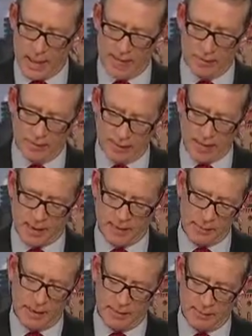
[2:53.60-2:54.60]
So
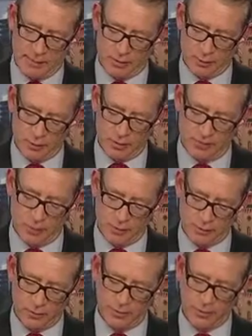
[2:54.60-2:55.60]
that was pretty
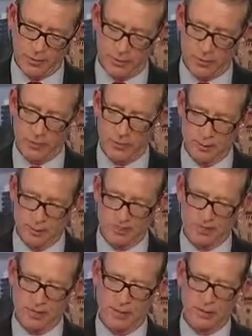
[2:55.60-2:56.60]
forceful. We'll see how it goes.
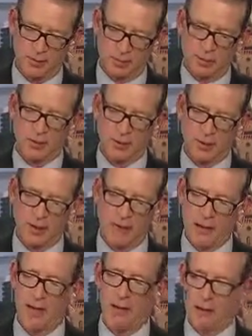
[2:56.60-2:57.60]
He sort of put himself
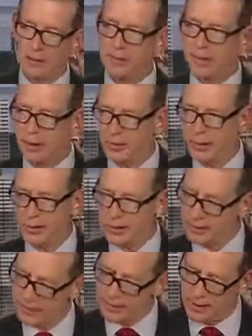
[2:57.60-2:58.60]
out on a limb there,
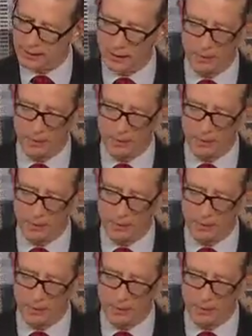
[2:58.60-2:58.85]
because,